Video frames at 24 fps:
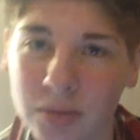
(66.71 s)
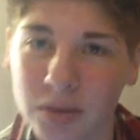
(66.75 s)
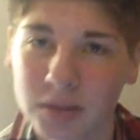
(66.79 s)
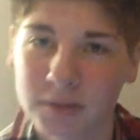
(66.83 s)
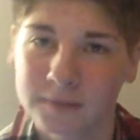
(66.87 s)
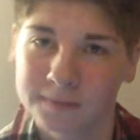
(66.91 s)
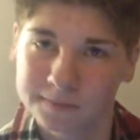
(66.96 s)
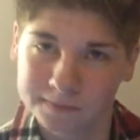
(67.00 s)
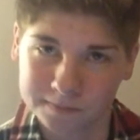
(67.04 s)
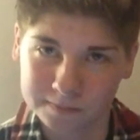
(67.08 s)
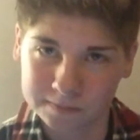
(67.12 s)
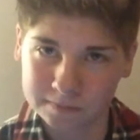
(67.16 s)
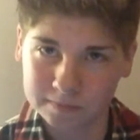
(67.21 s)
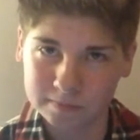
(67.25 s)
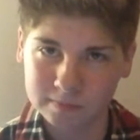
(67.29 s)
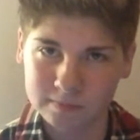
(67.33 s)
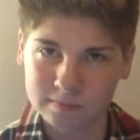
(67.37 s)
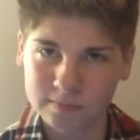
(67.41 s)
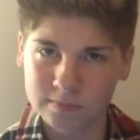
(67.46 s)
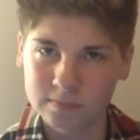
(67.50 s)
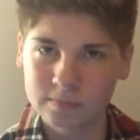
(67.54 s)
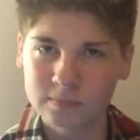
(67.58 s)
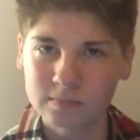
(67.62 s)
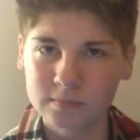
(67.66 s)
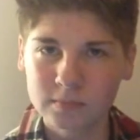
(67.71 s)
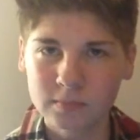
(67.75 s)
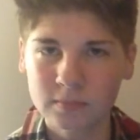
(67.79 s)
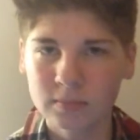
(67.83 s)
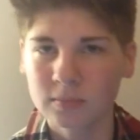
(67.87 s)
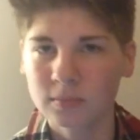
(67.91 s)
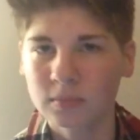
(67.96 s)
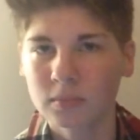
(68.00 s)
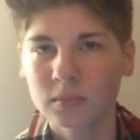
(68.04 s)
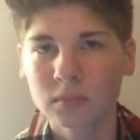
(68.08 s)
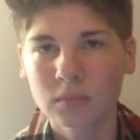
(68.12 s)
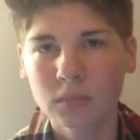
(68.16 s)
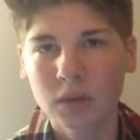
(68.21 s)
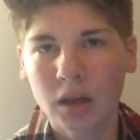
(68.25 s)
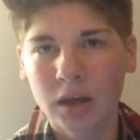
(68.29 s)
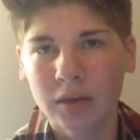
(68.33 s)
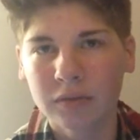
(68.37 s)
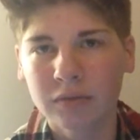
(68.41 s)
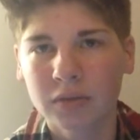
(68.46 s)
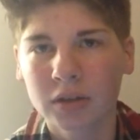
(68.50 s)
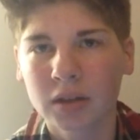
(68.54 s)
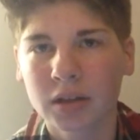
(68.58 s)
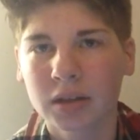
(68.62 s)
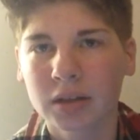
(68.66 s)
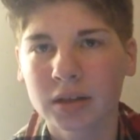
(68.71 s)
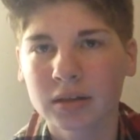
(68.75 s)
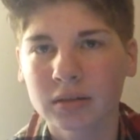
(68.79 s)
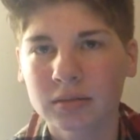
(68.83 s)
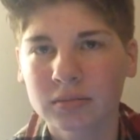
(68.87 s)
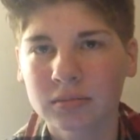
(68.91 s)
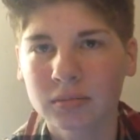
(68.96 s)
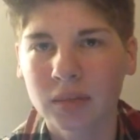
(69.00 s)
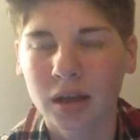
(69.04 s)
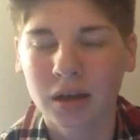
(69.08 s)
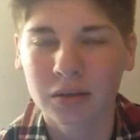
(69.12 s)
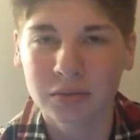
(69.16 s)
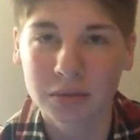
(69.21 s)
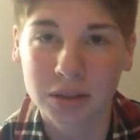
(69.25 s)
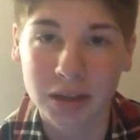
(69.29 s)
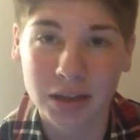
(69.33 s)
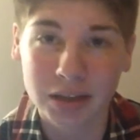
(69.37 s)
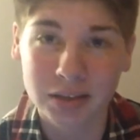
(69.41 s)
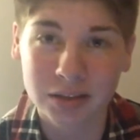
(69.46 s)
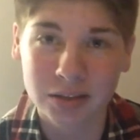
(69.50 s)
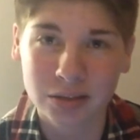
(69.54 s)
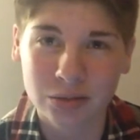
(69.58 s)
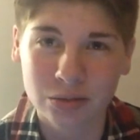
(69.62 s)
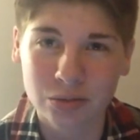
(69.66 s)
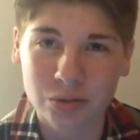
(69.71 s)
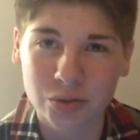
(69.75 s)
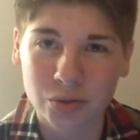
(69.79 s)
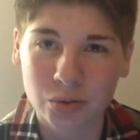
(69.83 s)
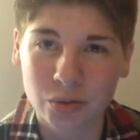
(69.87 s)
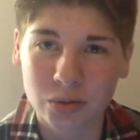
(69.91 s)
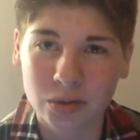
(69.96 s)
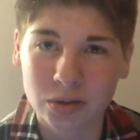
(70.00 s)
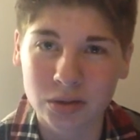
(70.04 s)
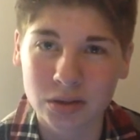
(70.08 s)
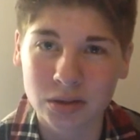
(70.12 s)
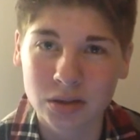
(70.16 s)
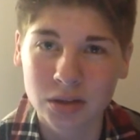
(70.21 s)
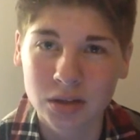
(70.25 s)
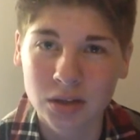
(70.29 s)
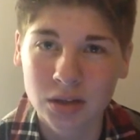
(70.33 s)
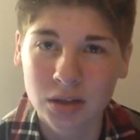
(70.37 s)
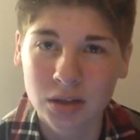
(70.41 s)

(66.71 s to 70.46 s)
but I feel like I would like to go shorter.